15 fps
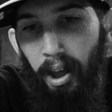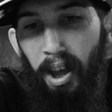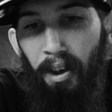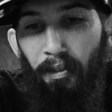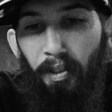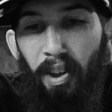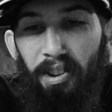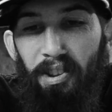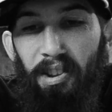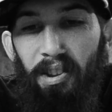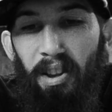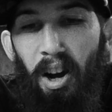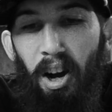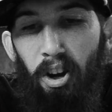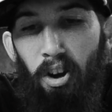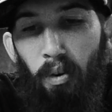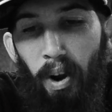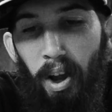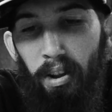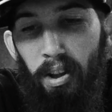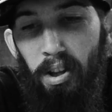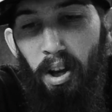If this is not
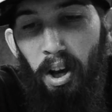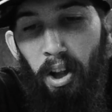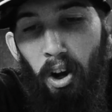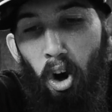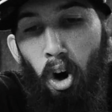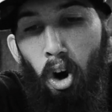correctly done,